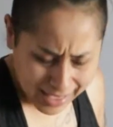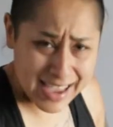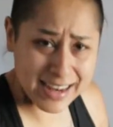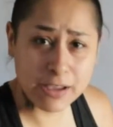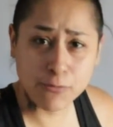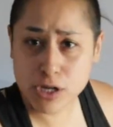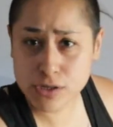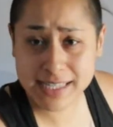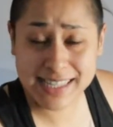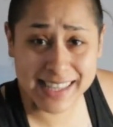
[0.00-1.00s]
and if we're
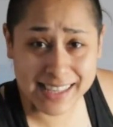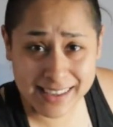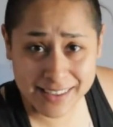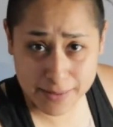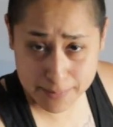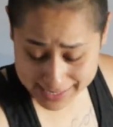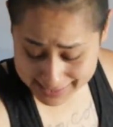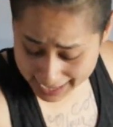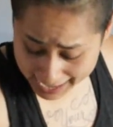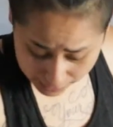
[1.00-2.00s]
using the
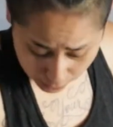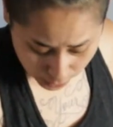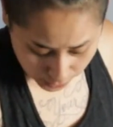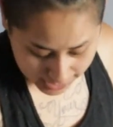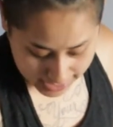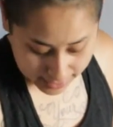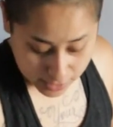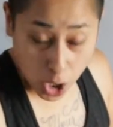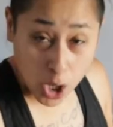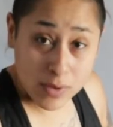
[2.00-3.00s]
mace handle,
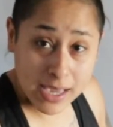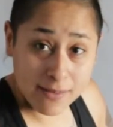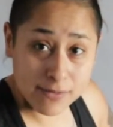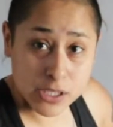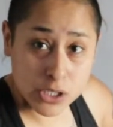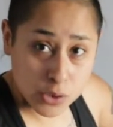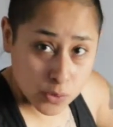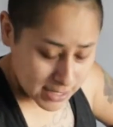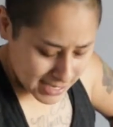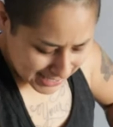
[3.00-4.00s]
then all we have to do
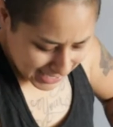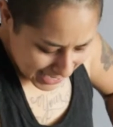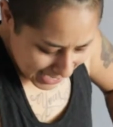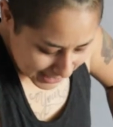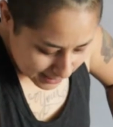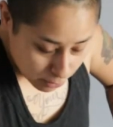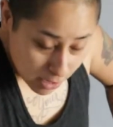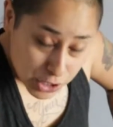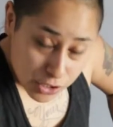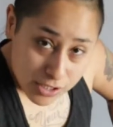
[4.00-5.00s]
is kind of add some
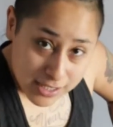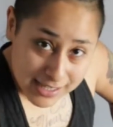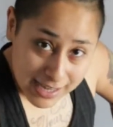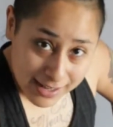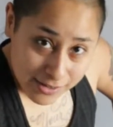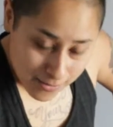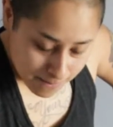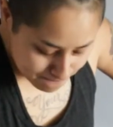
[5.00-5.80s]
pressure to this handle